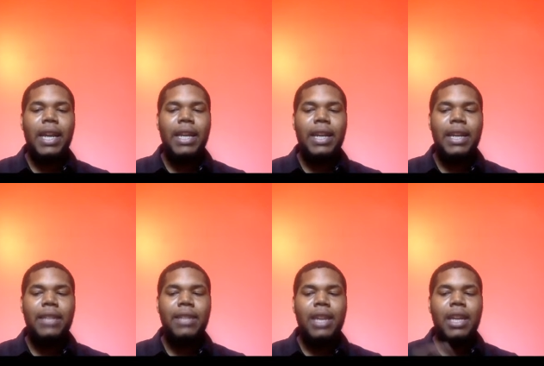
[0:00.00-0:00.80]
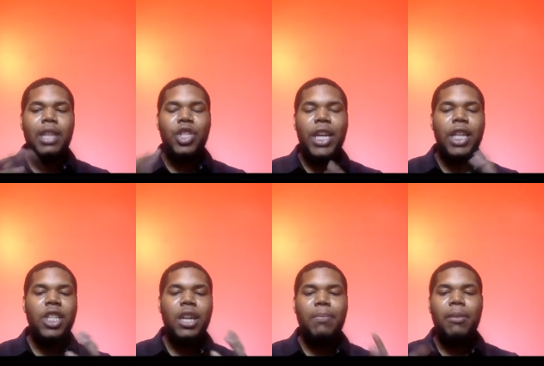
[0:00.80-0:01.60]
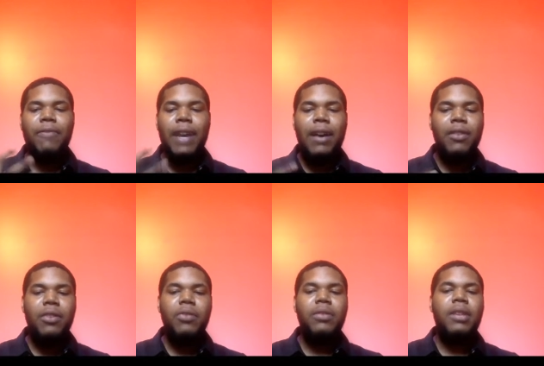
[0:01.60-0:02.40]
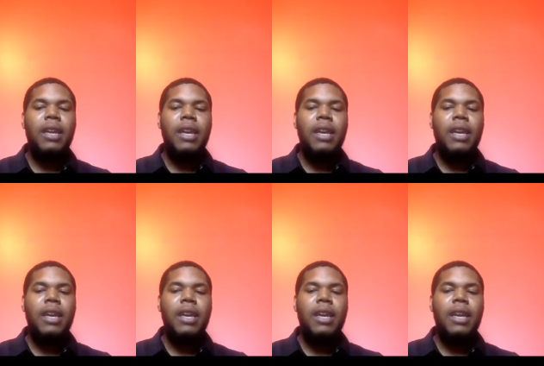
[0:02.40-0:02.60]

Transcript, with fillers: It is changing up our values,